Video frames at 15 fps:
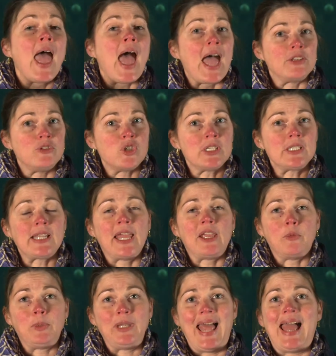And just like
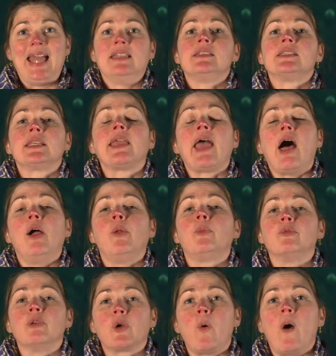a plant, kelp
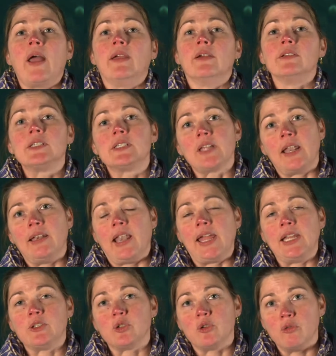requires
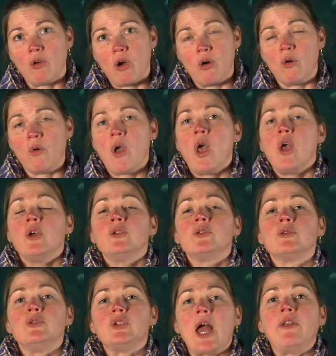sunlight to grow.
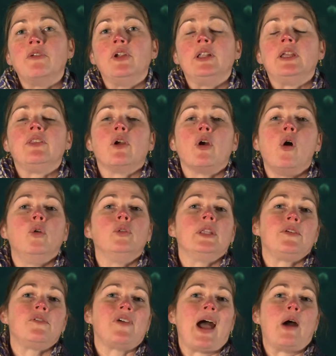So generally, they're
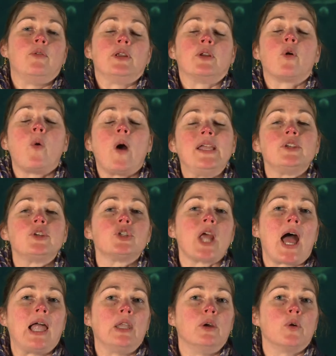only found in quite
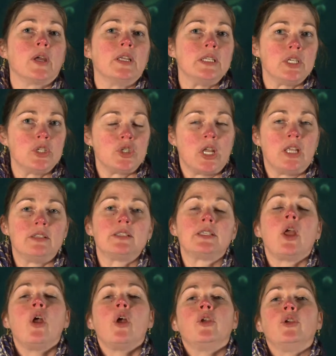shallow conditions.
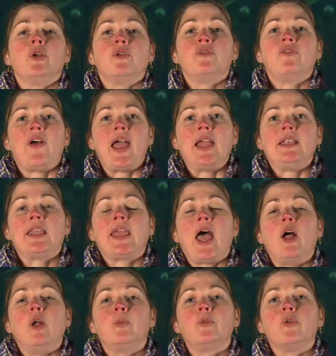You'll find
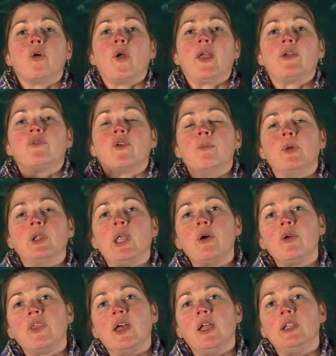kelp growing from
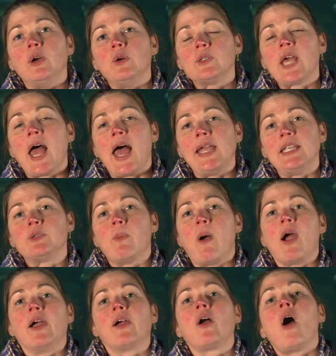below the low tide
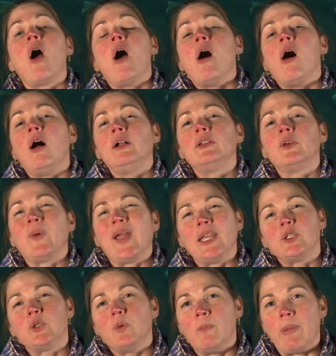mark all the way
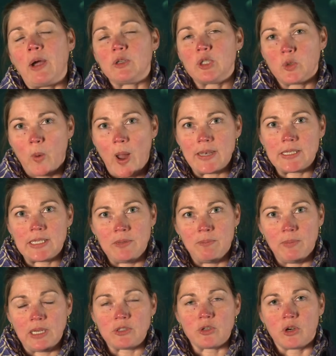to about 20
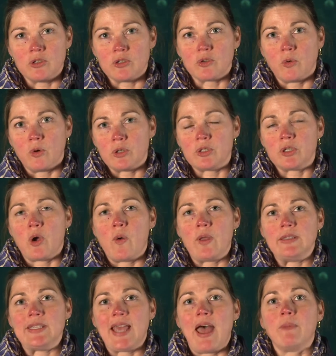meters or so
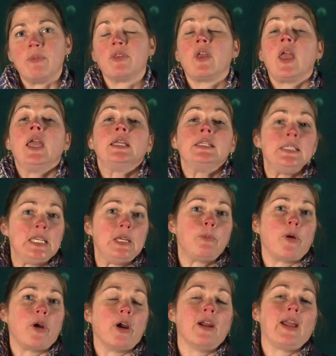in depth,
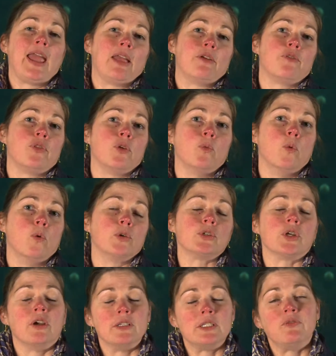deeper if the
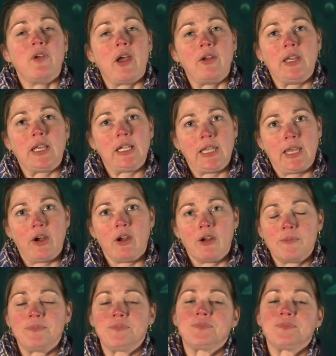water is very clear.